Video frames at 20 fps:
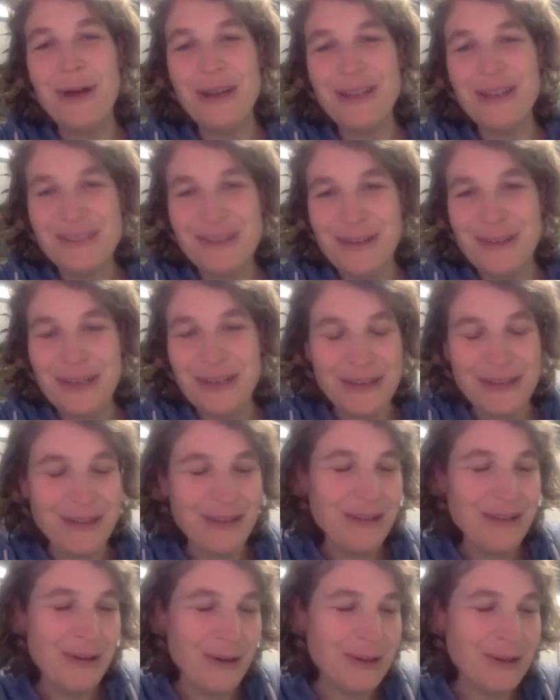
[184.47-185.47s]
worked on
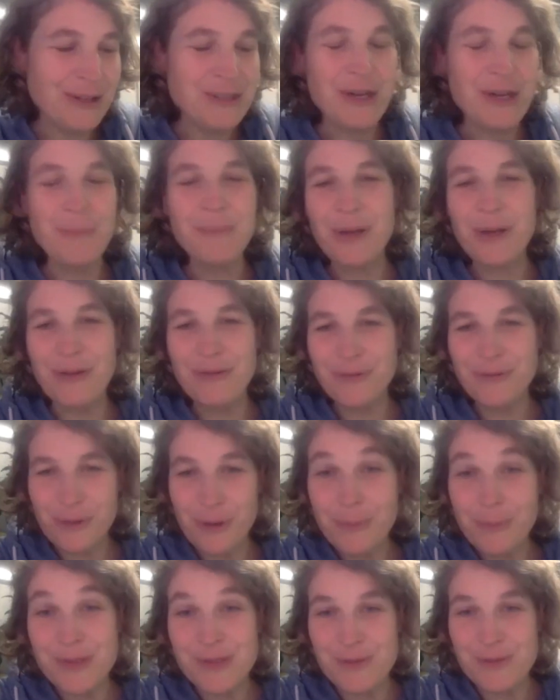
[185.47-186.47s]
a, on a topic of
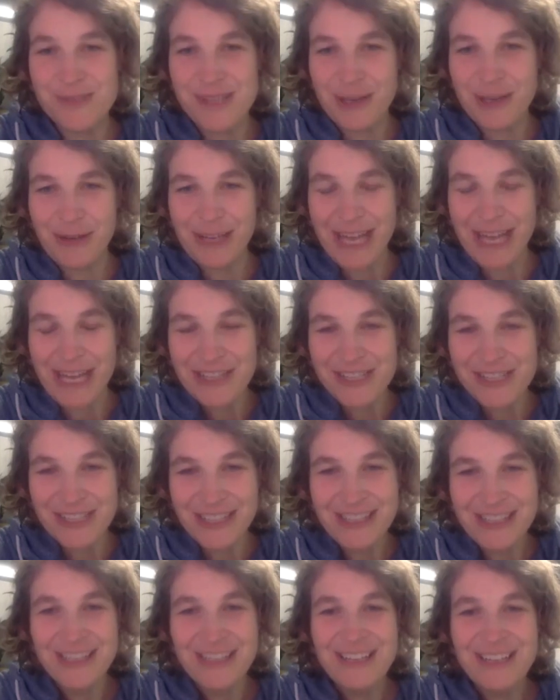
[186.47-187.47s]
chromosome segregation
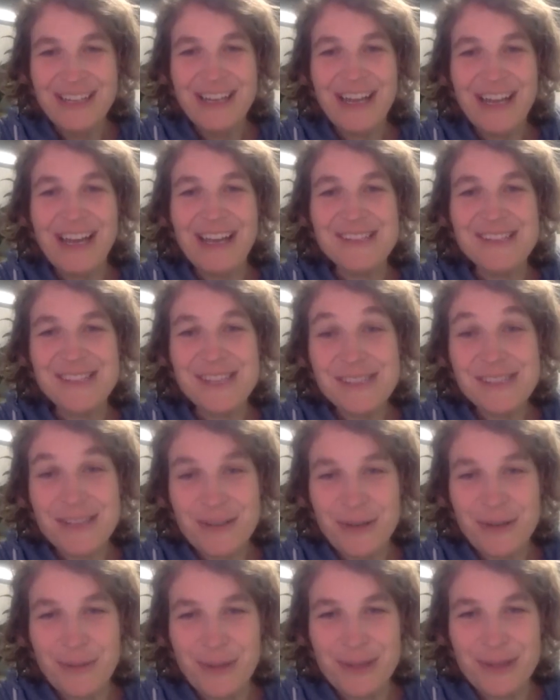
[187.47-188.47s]
and sister
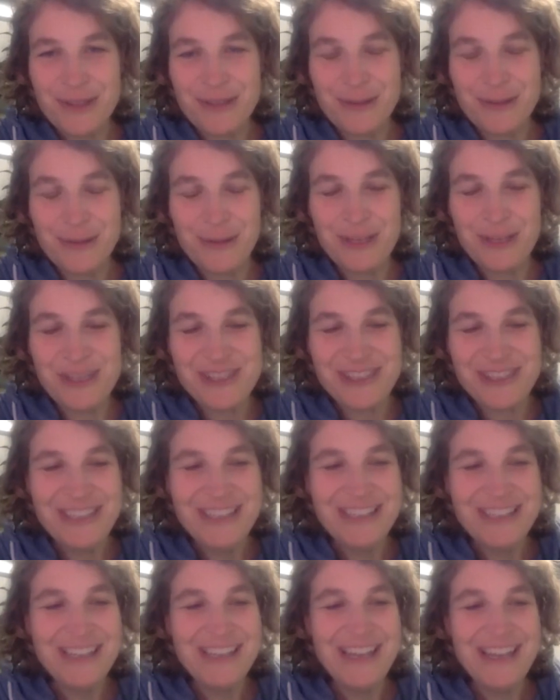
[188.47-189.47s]
chromatid cohesion.
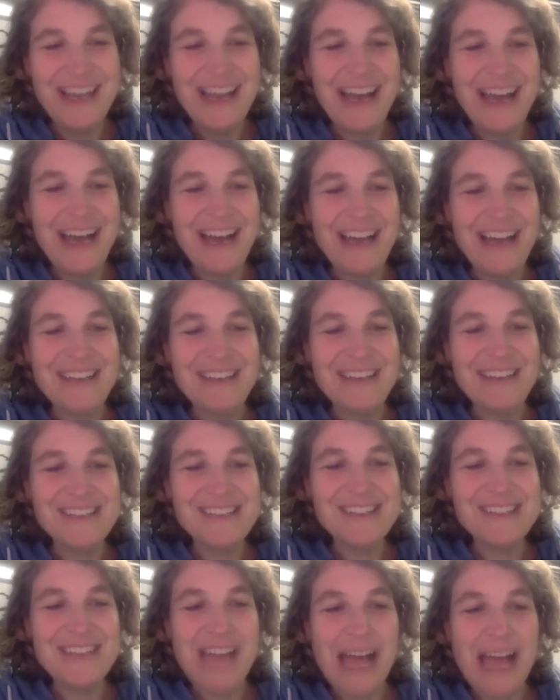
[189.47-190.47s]
And
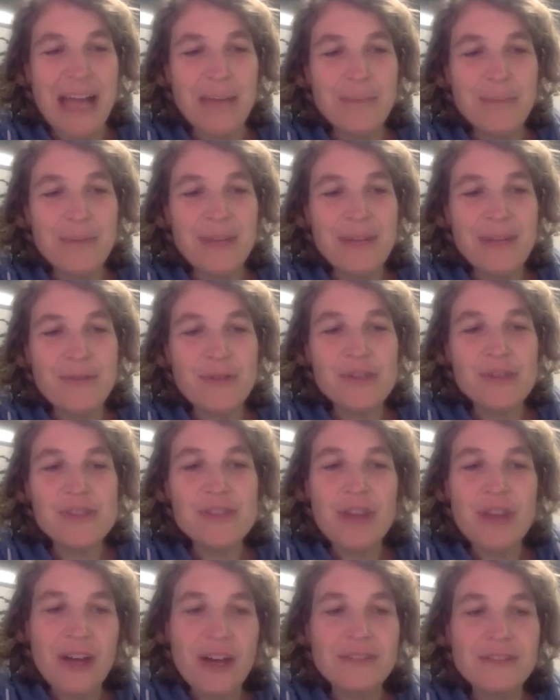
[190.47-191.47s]
the IMP was
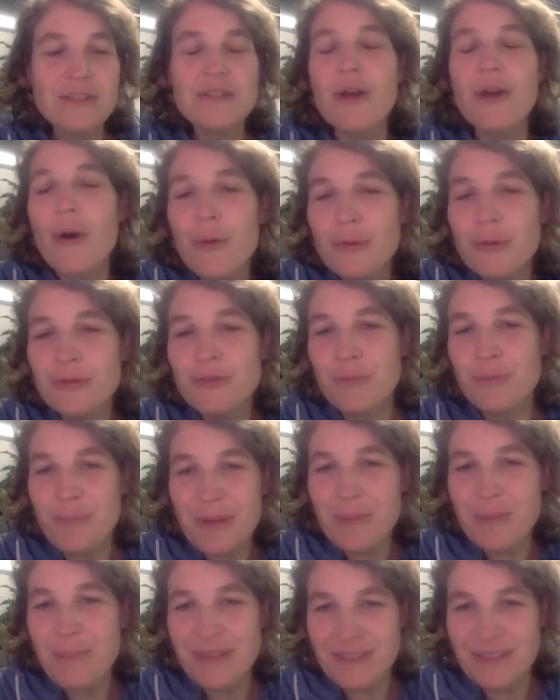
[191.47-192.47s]
not known to
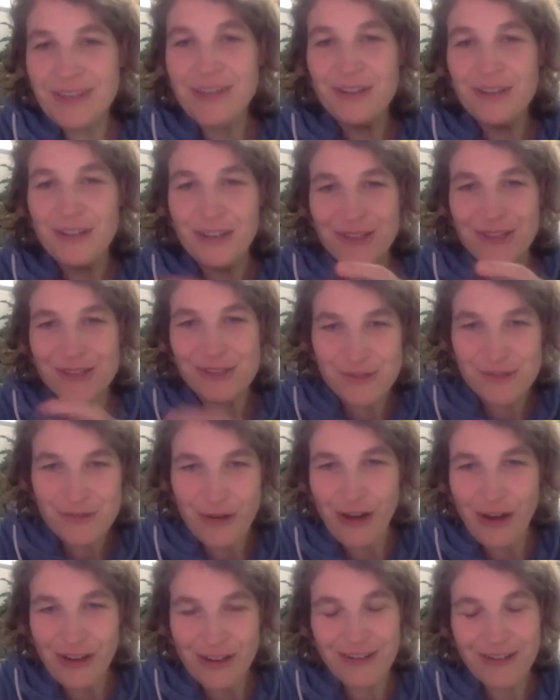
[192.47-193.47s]
be particularly
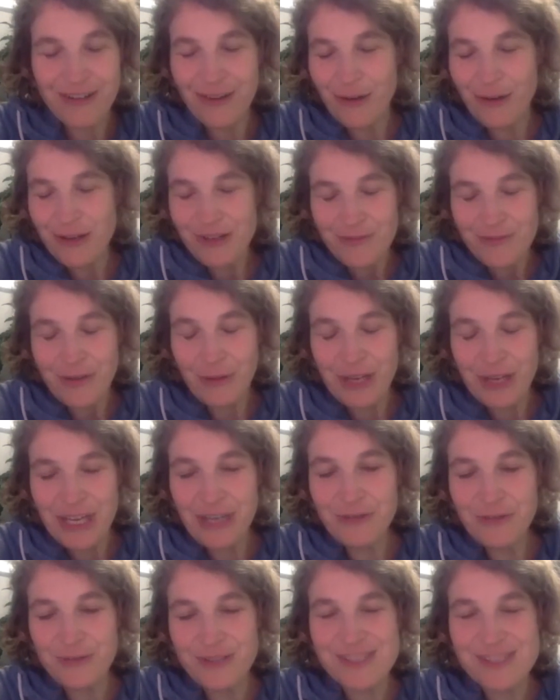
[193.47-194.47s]
strong or very
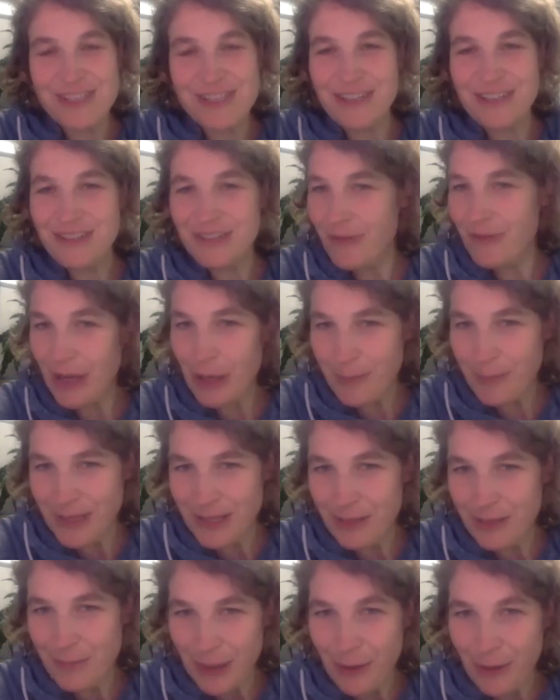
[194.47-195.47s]
interested in
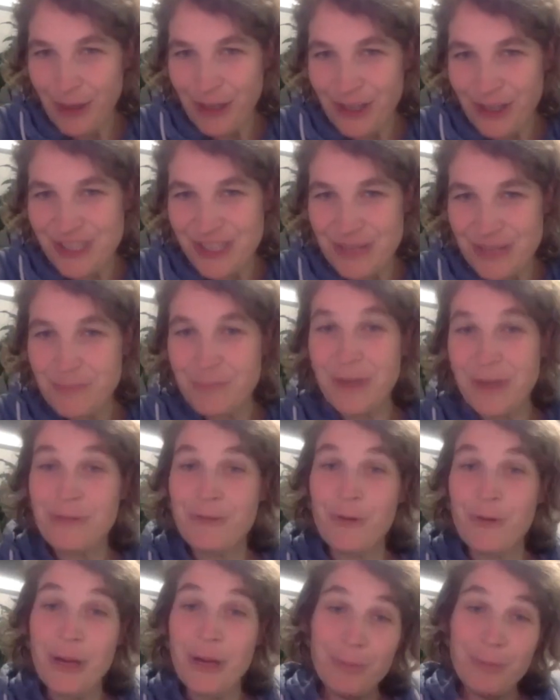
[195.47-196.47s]
developmental biology. But
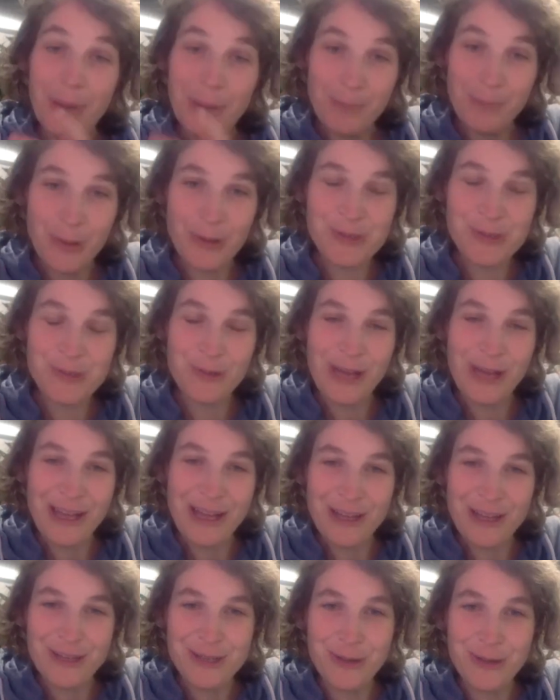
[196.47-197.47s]
for my postdoc, I
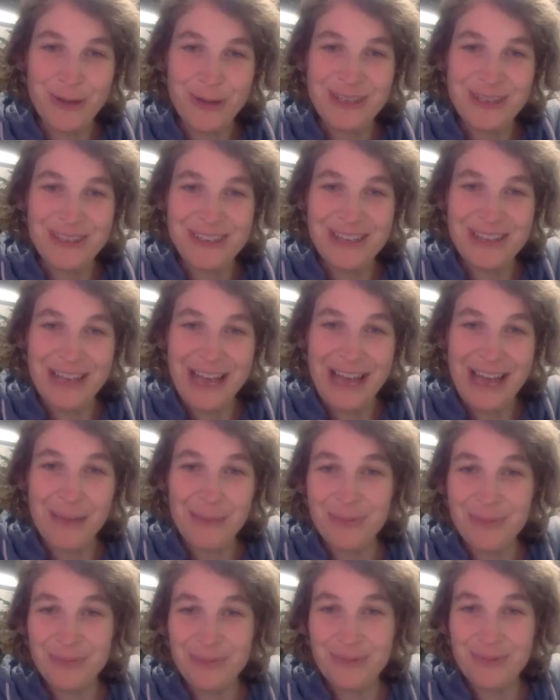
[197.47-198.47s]
had joined a lab
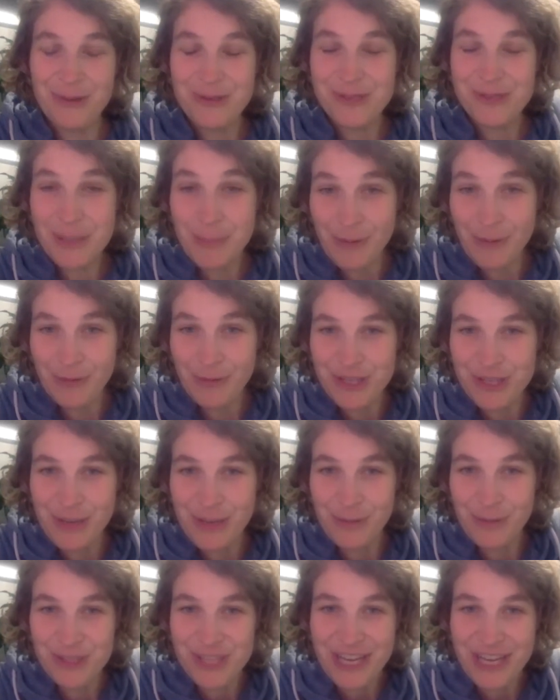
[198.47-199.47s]
on zebrafish
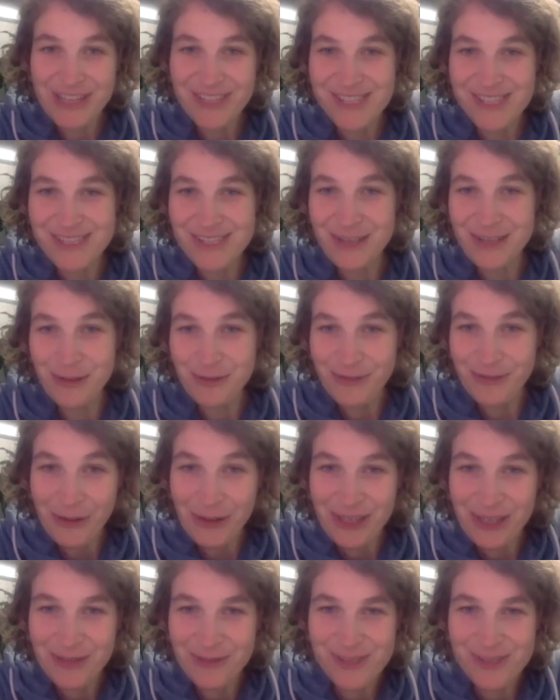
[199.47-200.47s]
embryogenesis and got
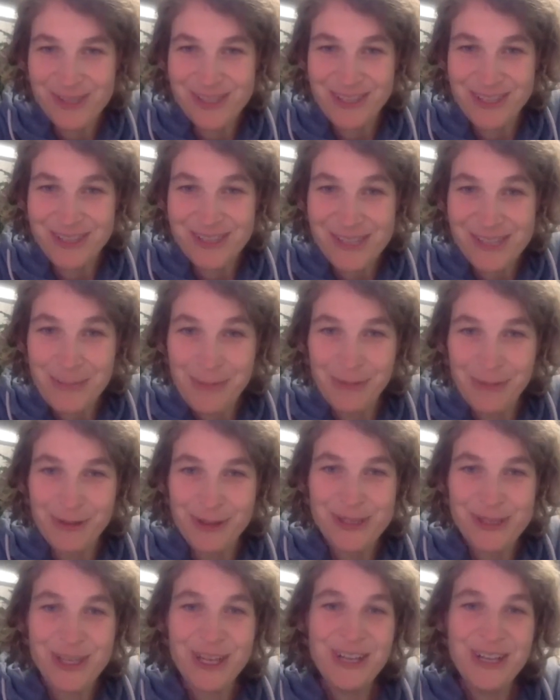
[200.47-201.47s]
very interested in
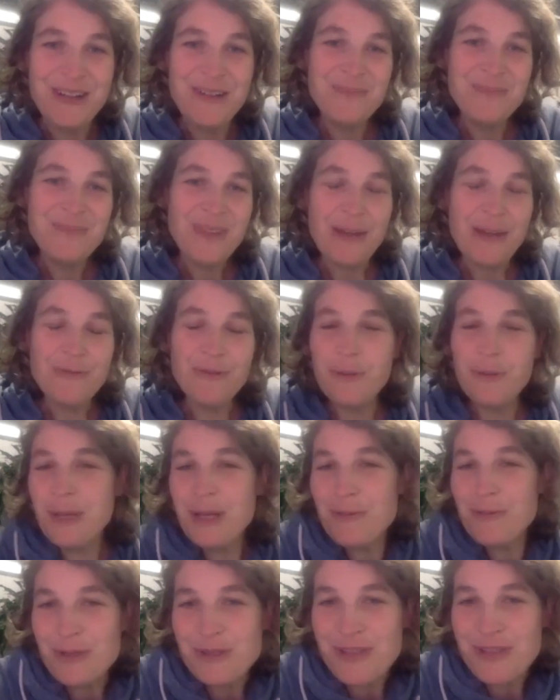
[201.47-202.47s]
zebrafish. And for me,
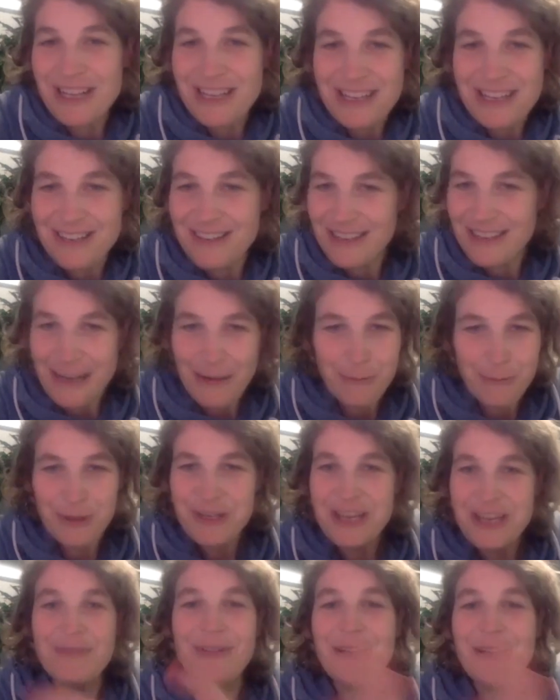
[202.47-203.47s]
it was clear that I would
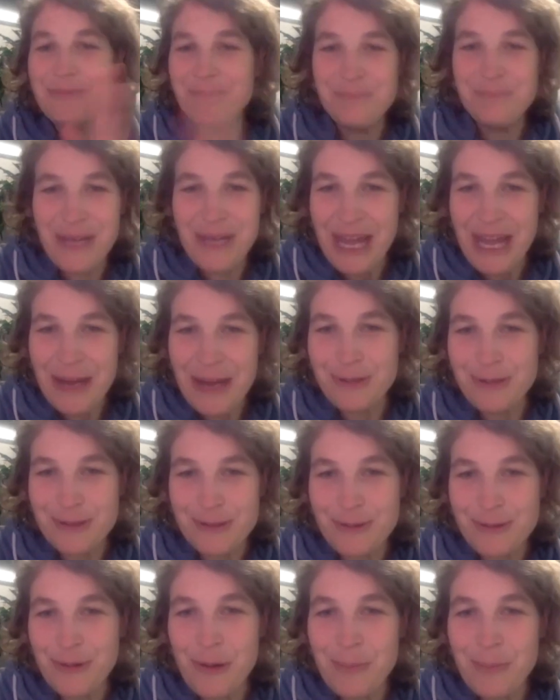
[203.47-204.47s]
never be able
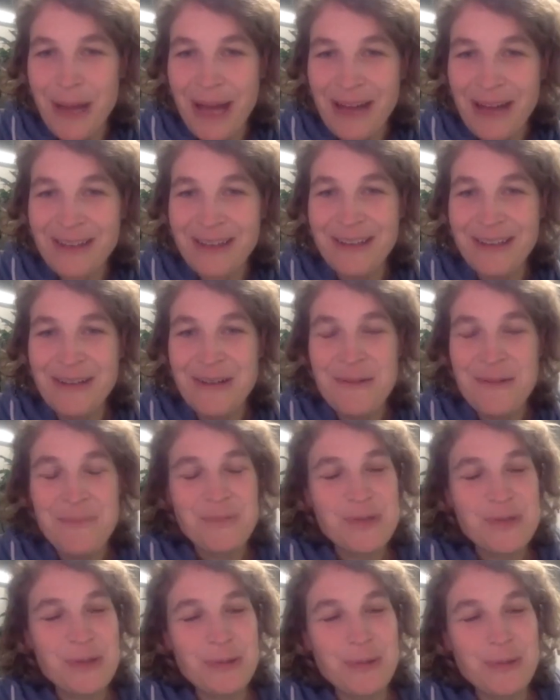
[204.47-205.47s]
to go back
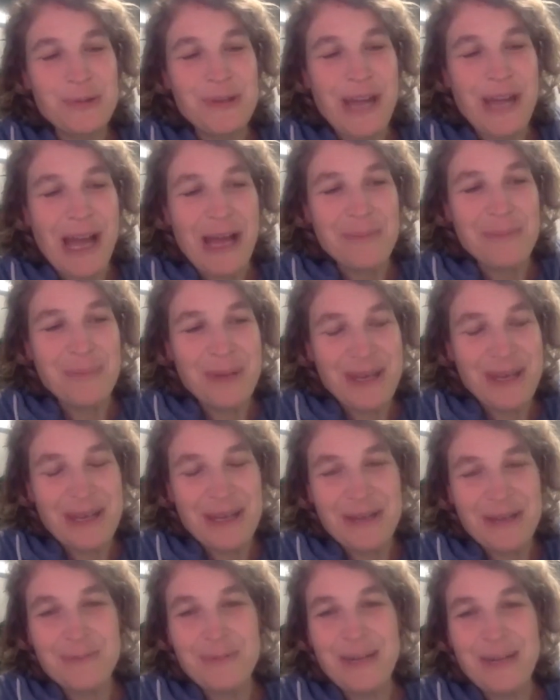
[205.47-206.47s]
to the
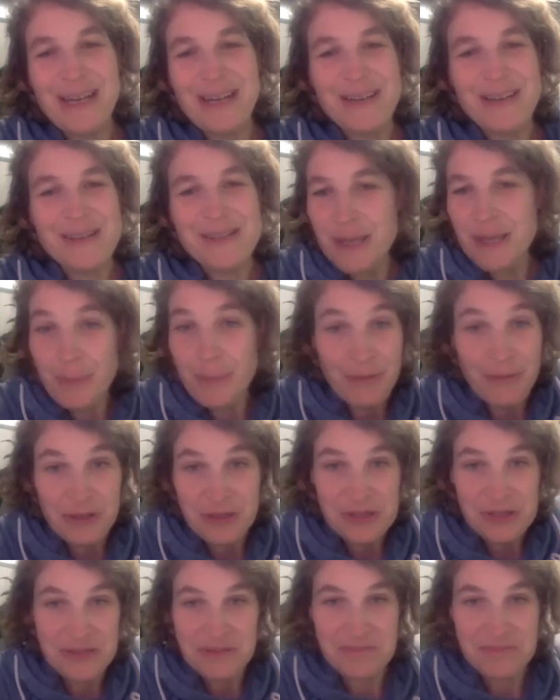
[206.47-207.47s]
IMP where
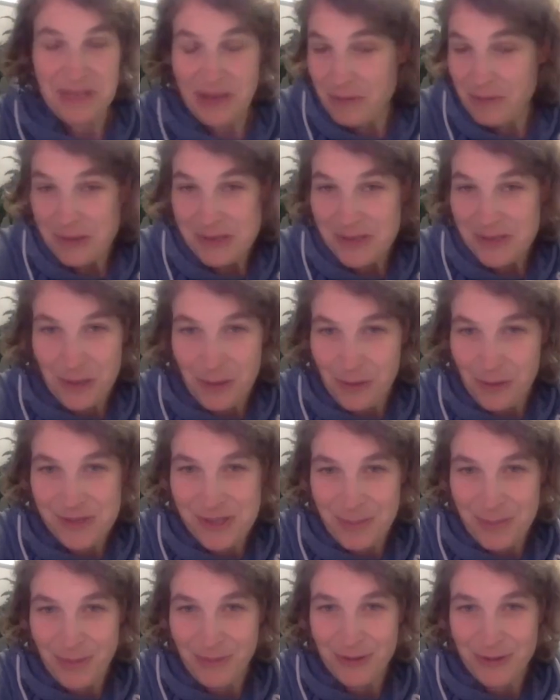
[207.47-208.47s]
Zebrafish, there was no
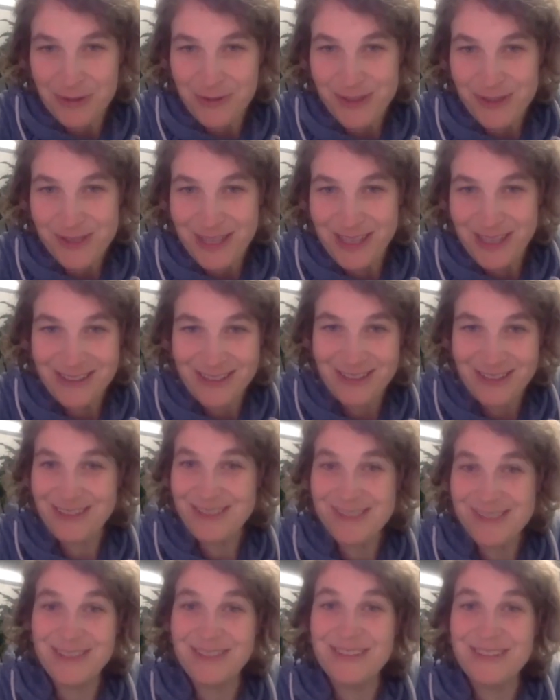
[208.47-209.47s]
Zebrafish facility,
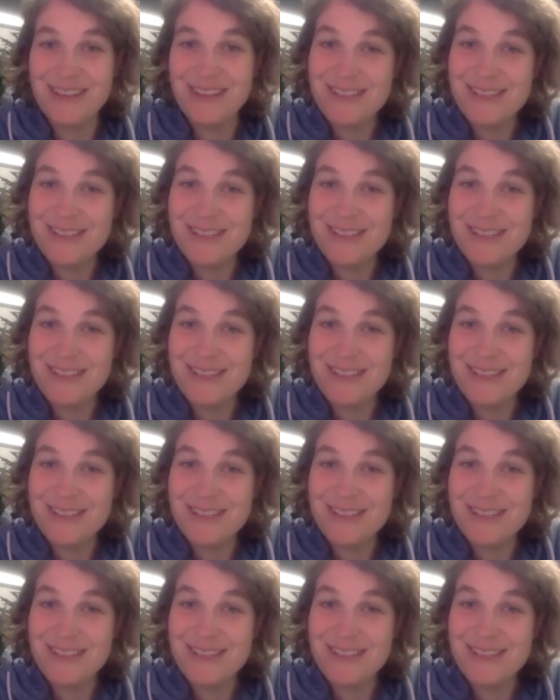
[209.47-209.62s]
this didn't